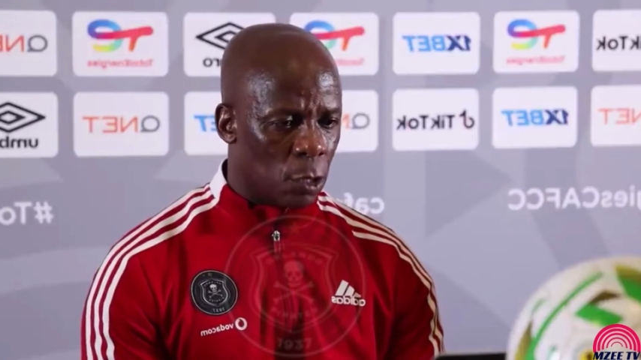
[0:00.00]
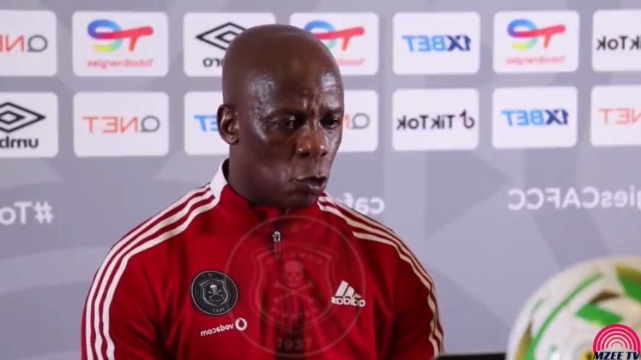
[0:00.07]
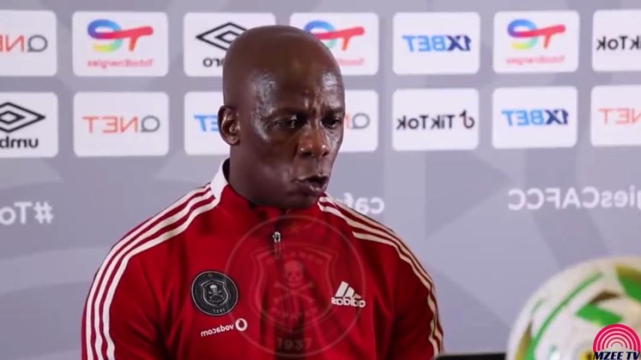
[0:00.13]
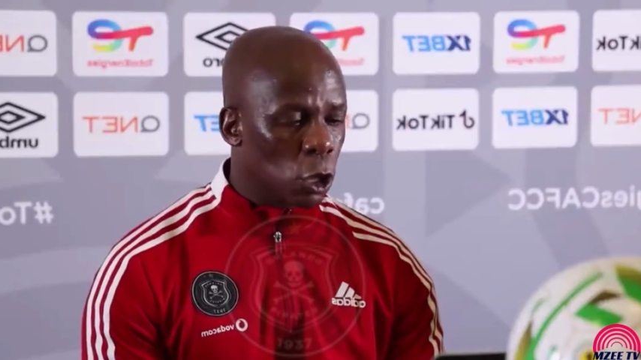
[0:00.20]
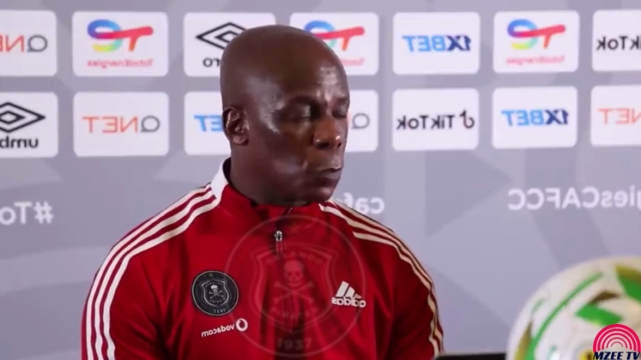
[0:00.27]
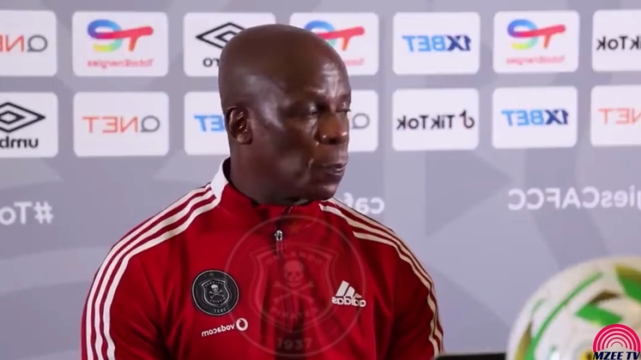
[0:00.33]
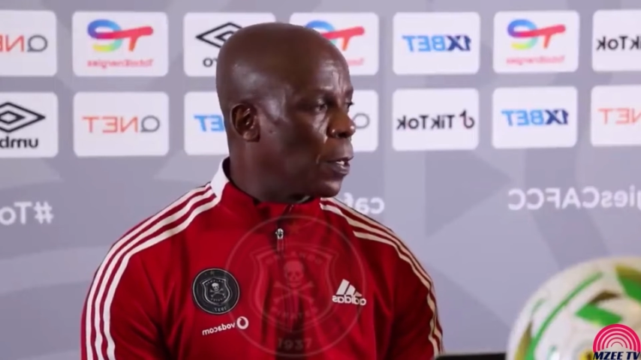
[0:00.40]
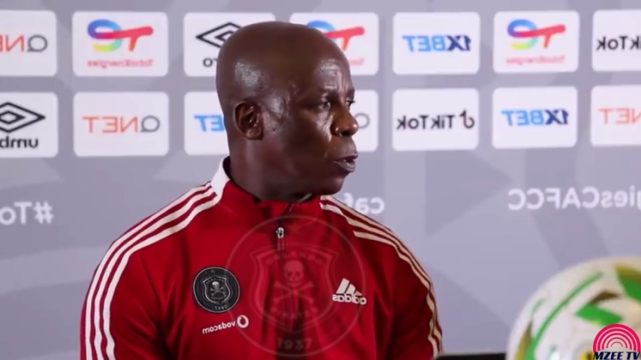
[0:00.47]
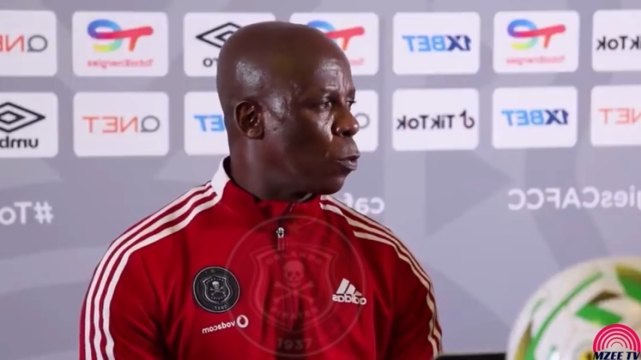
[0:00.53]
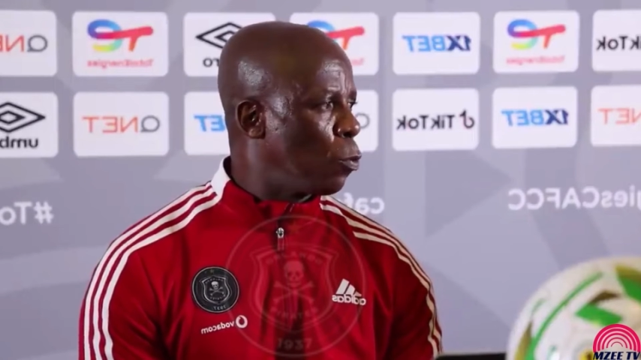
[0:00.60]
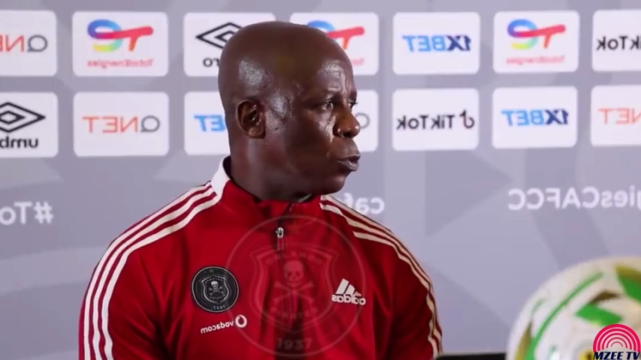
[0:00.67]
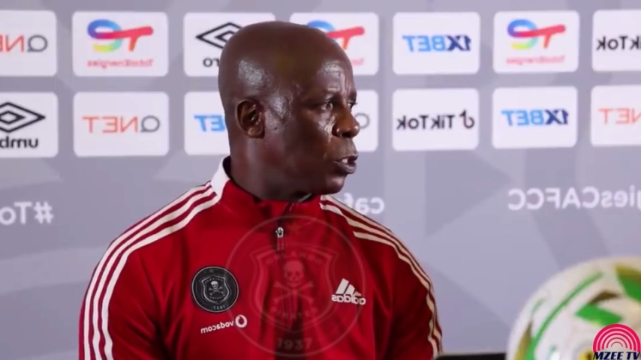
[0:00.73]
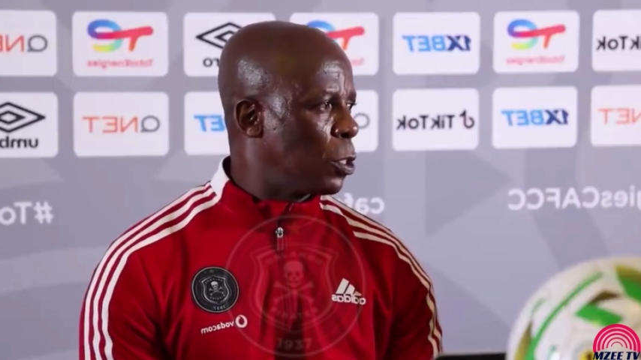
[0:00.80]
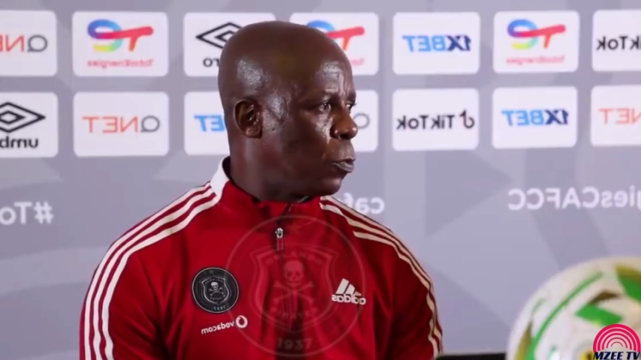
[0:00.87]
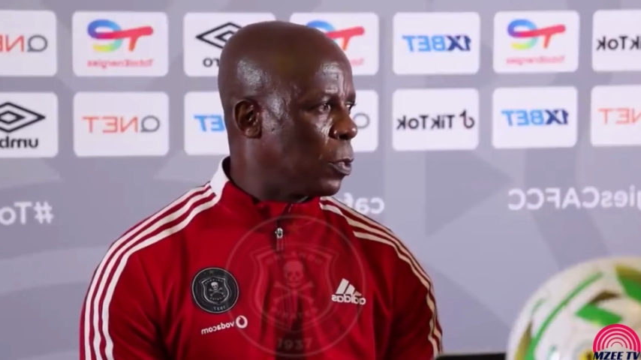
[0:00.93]
God being
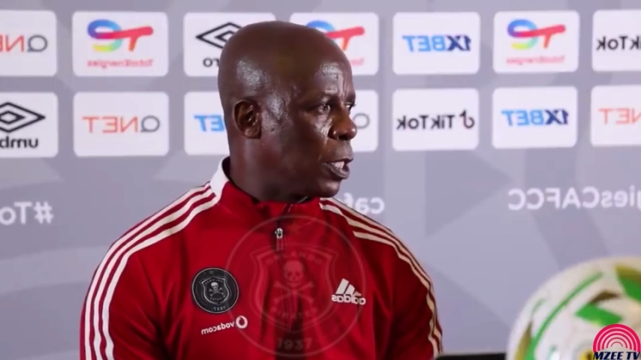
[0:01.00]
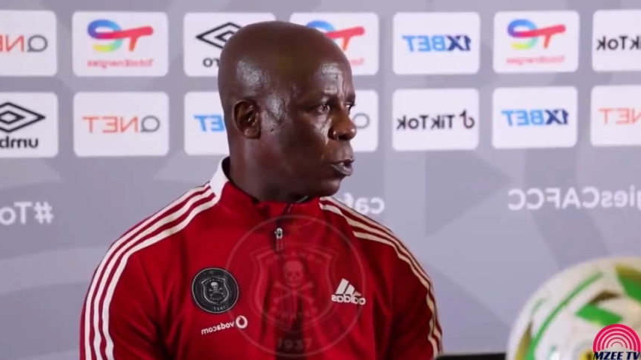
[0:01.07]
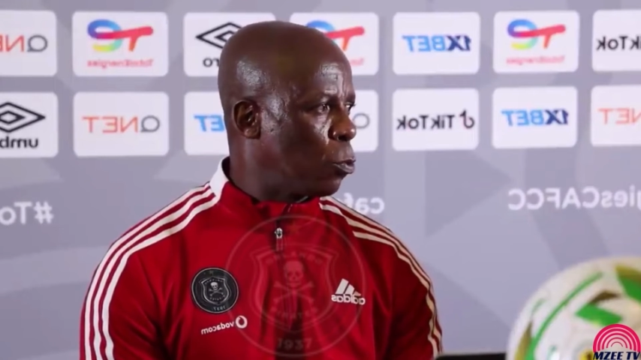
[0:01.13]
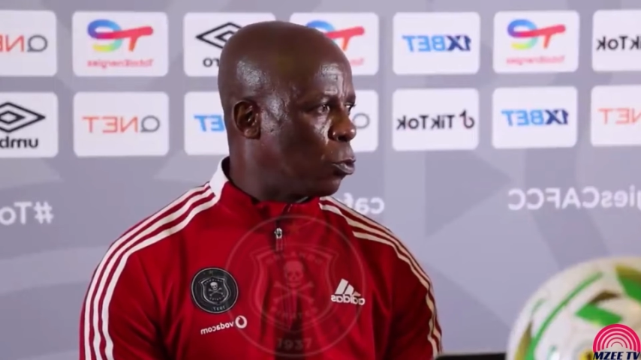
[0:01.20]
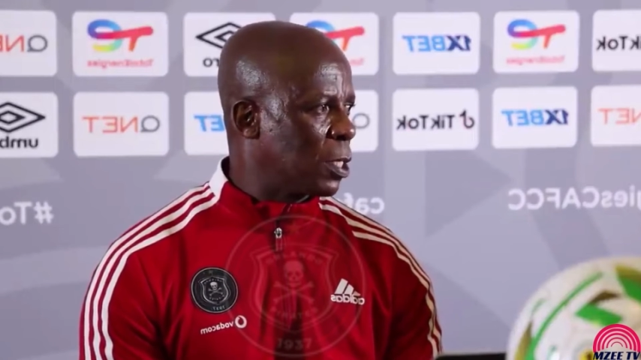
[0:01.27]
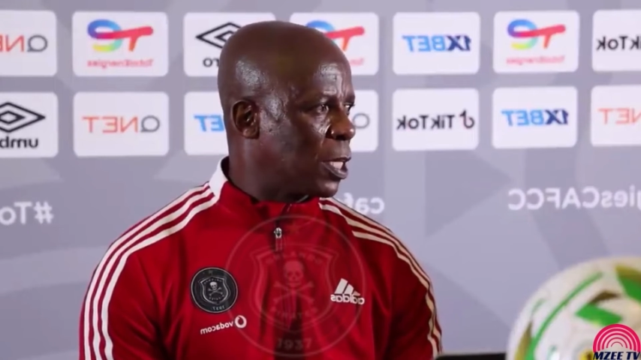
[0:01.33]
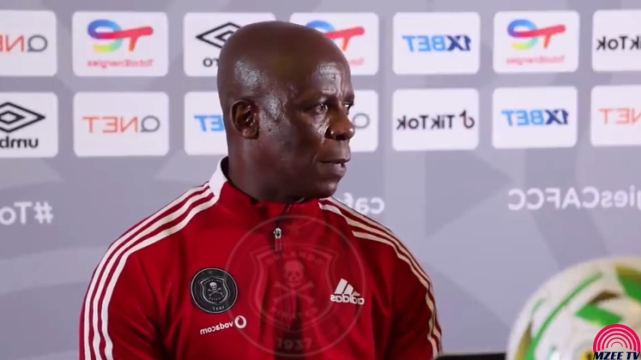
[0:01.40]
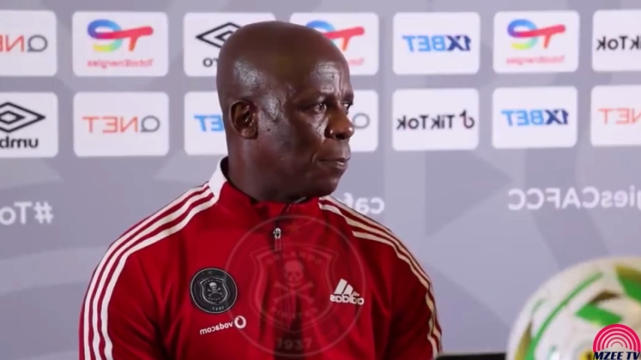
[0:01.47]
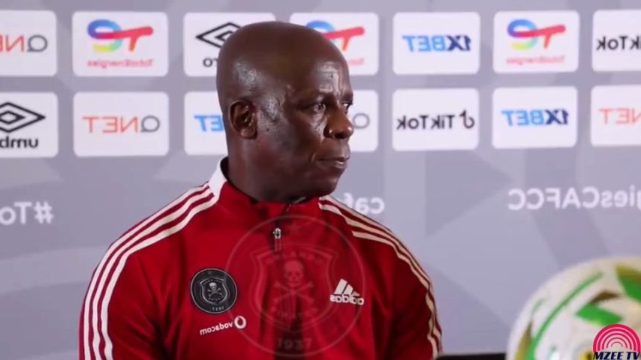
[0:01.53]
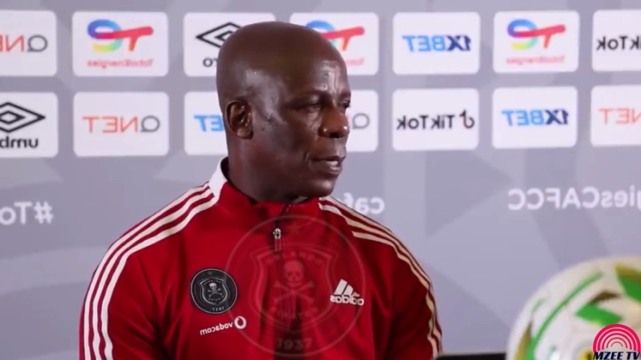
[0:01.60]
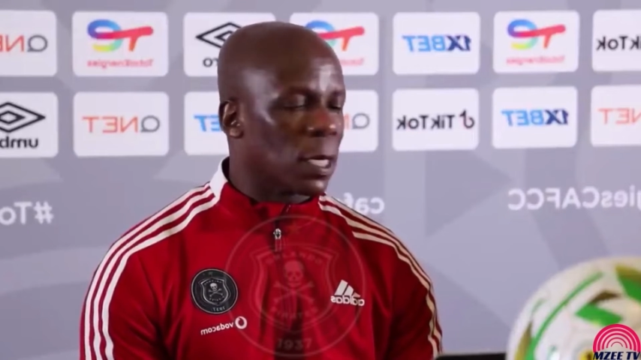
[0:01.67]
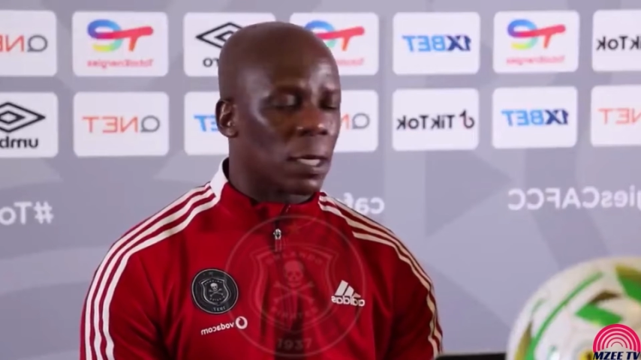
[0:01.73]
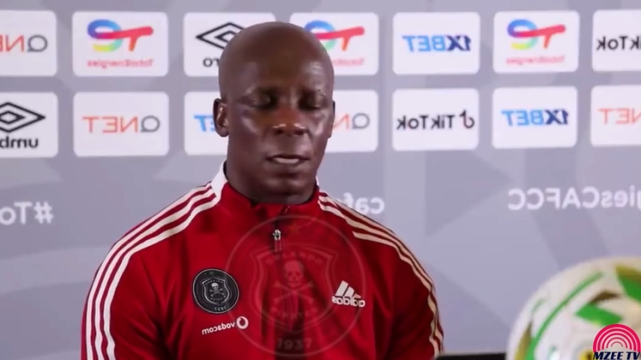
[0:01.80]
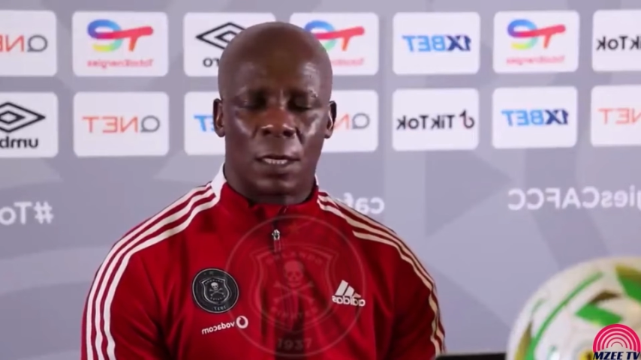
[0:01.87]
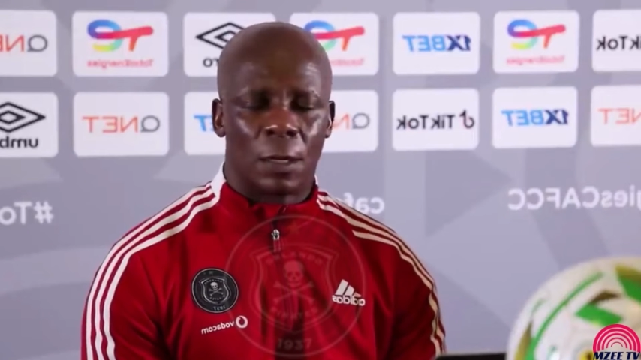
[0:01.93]
good, we could come
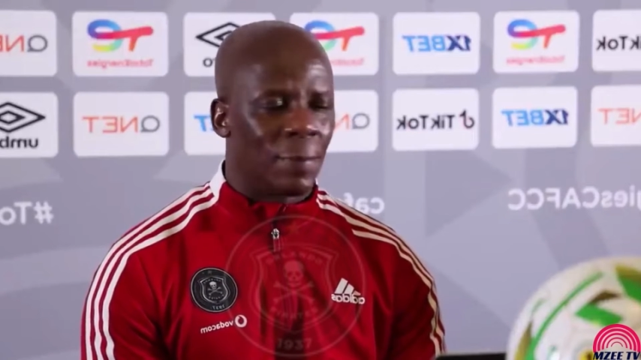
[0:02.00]
back,